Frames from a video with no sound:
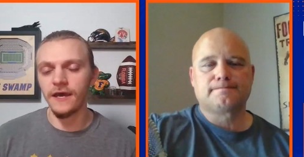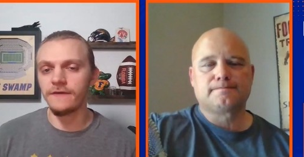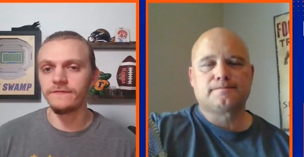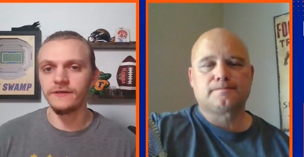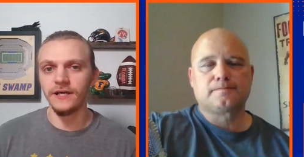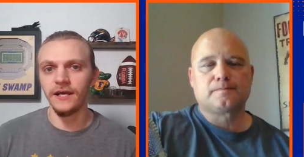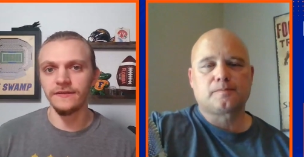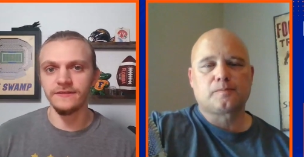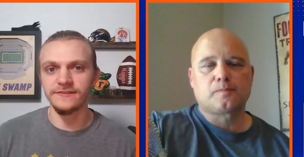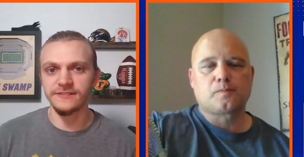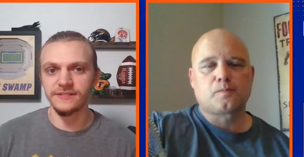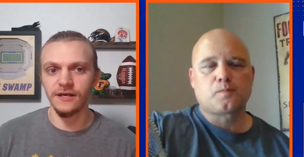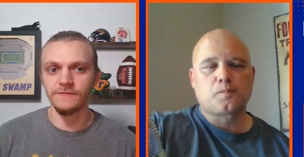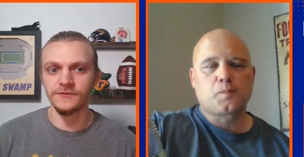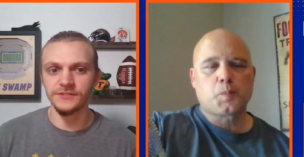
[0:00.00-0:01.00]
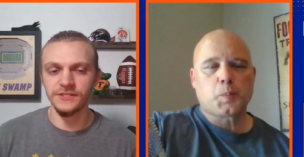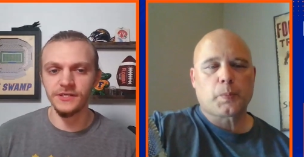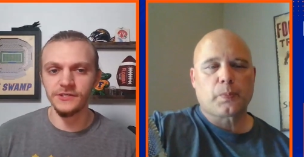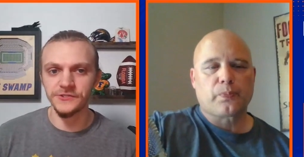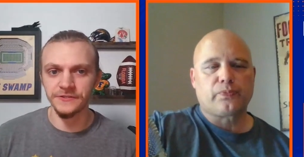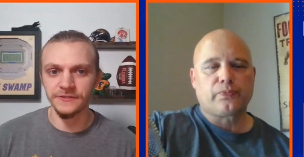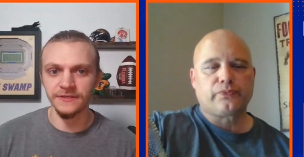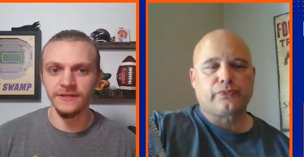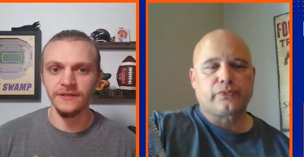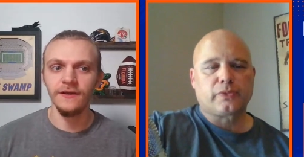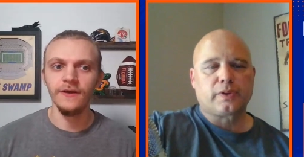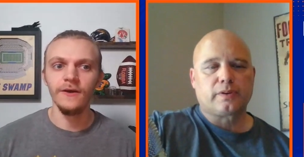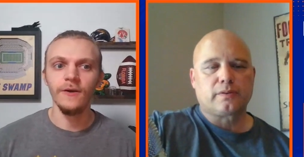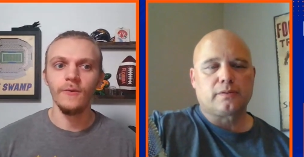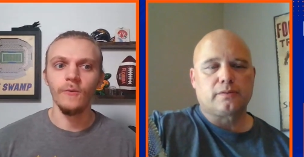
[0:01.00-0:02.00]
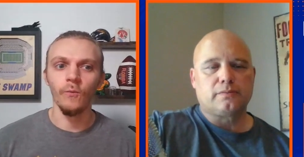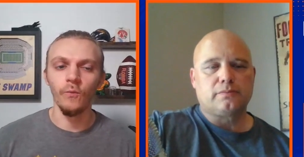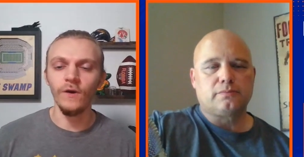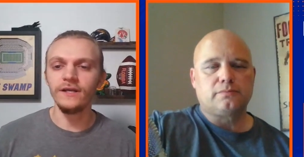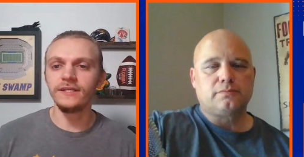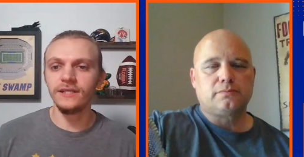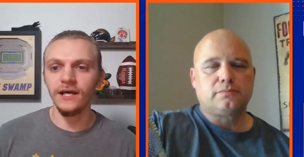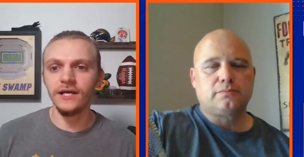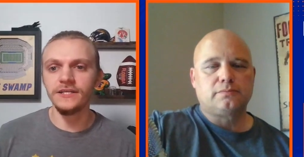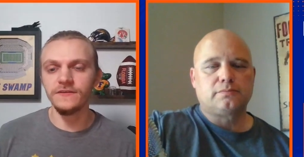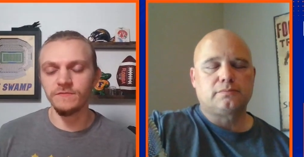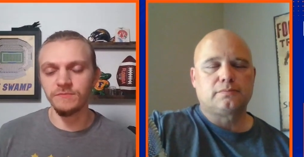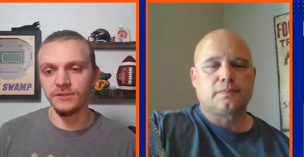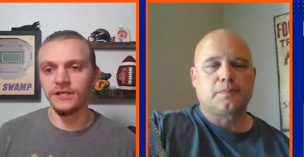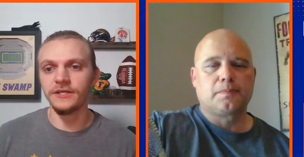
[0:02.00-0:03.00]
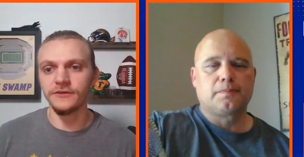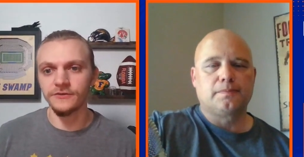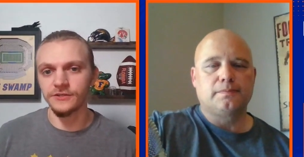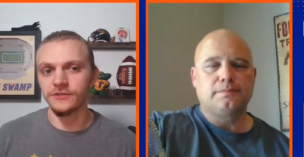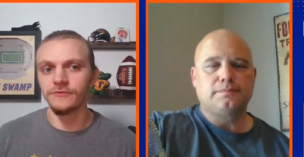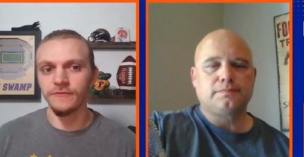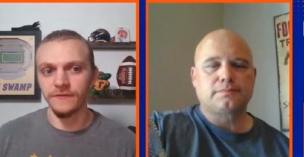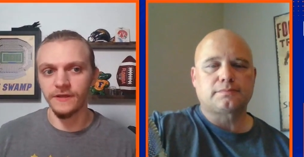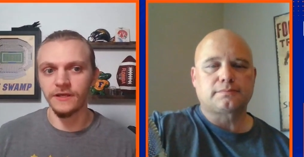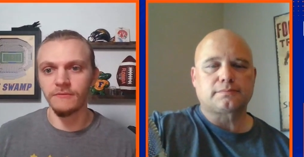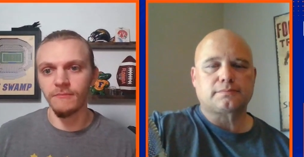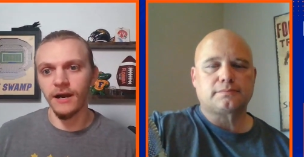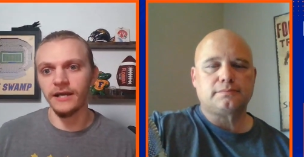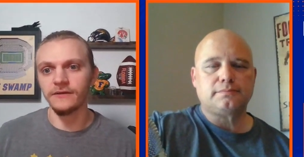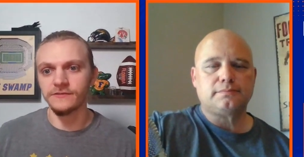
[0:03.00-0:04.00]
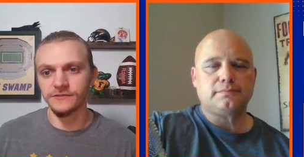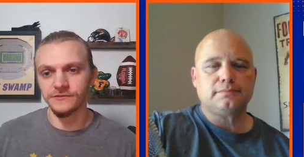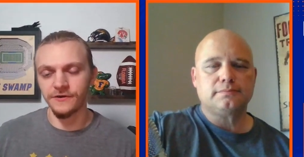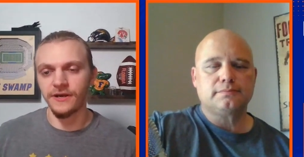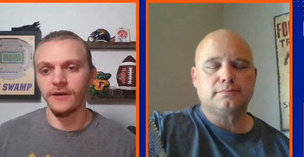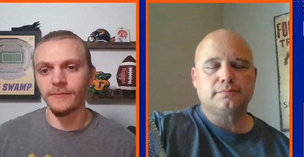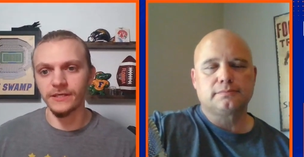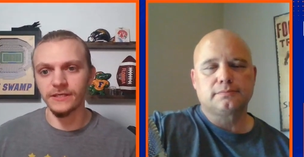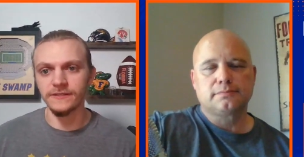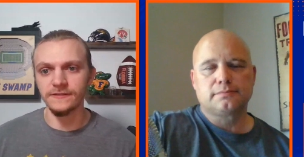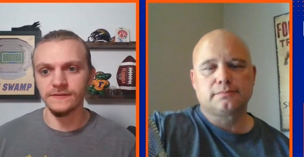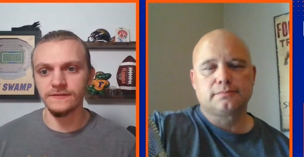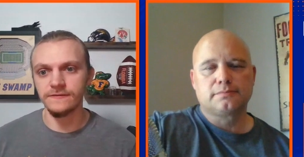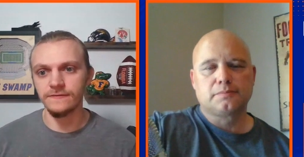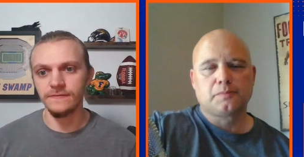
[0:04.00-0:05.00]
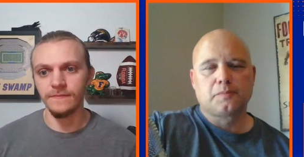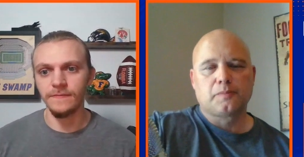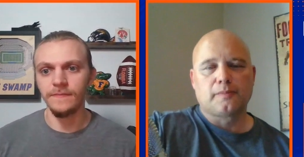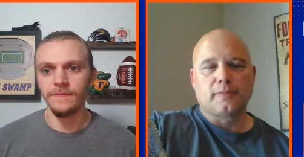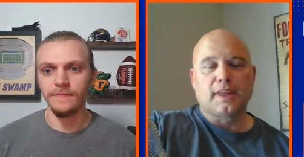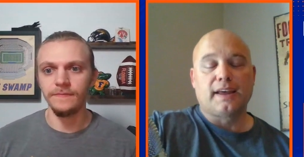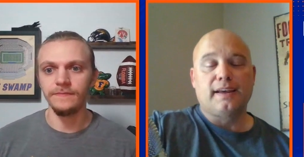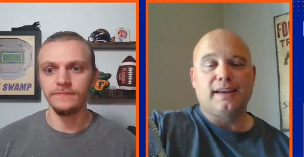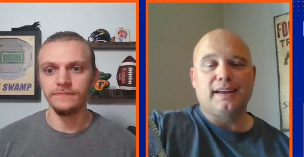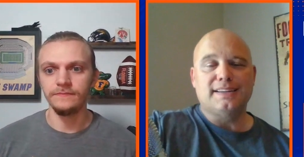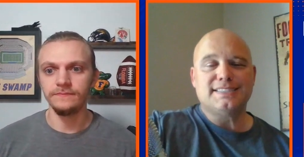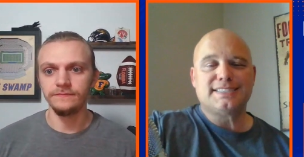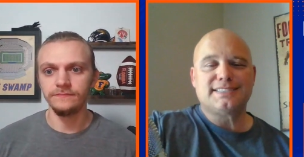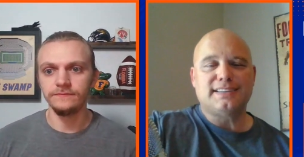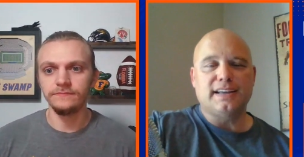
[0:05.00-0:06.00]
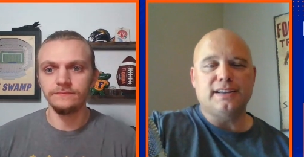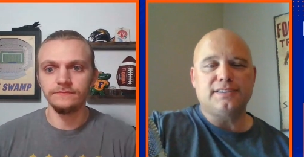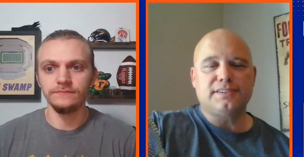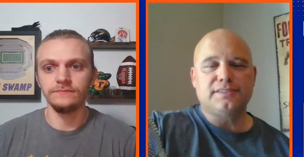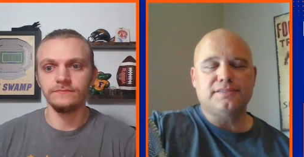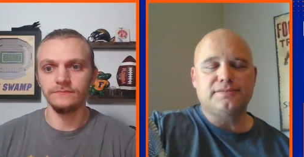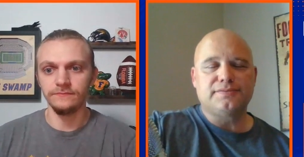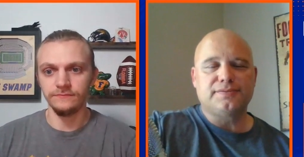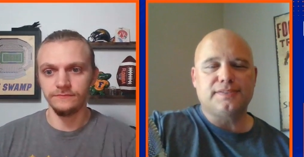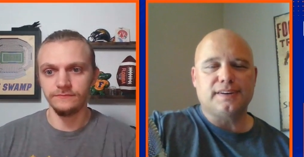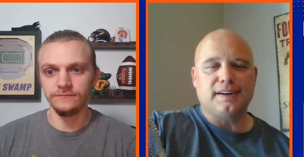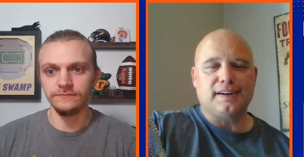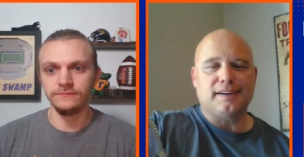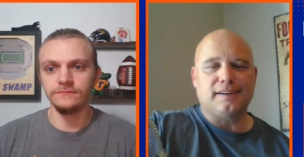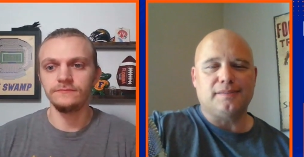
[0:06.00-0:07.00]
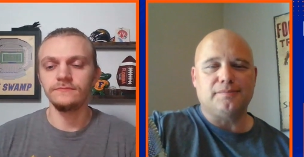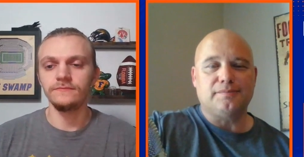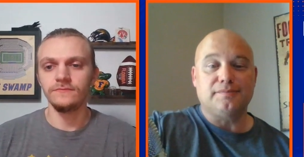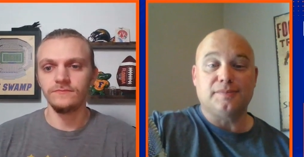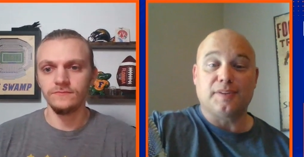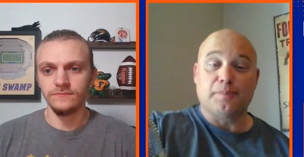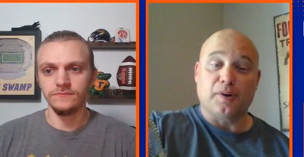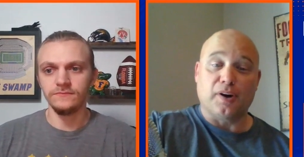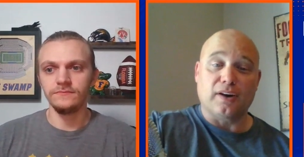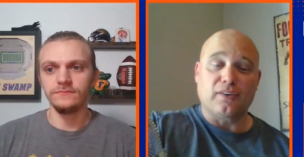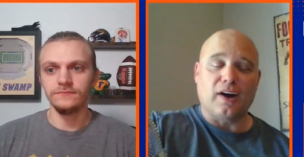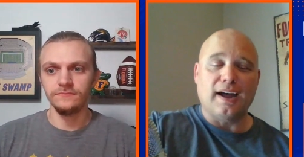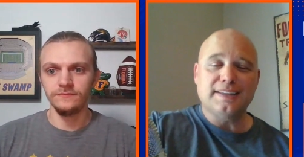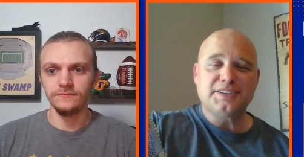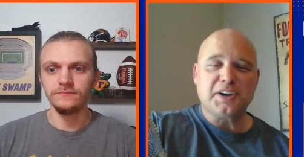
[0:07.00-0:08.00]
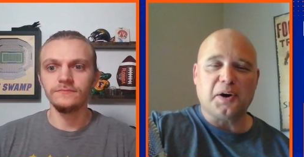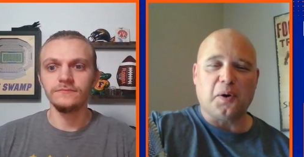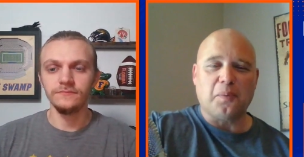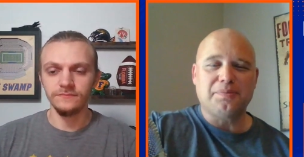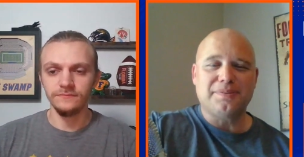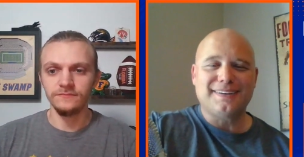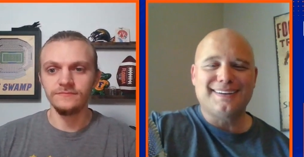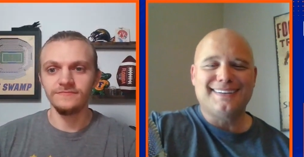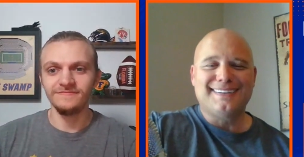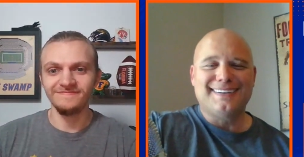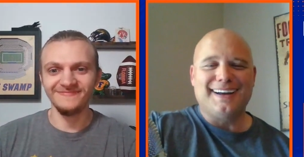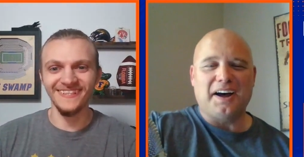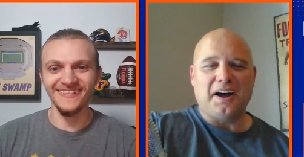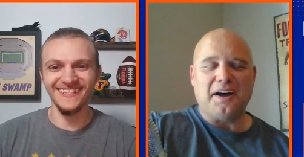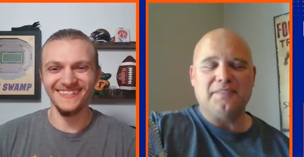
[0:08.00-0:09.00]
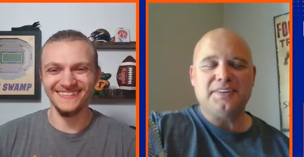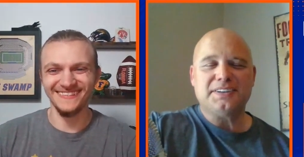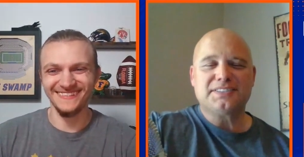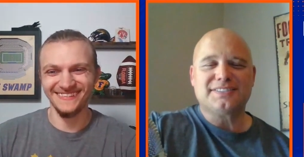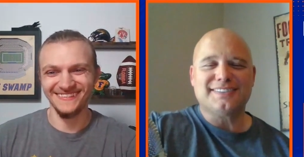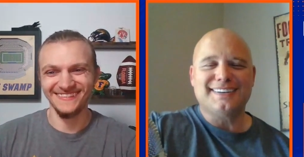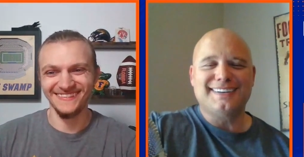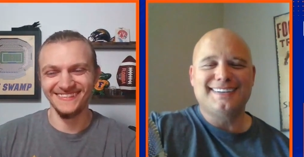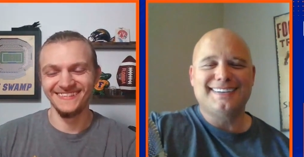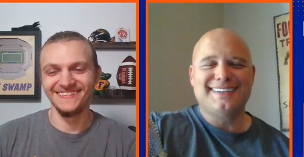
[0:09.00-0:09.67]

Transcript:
Speaker 1: ever had this conversation. What kind of player do you think Myles Graham is?
Speaker 2: Instinctive. The bloodlines help, obviously.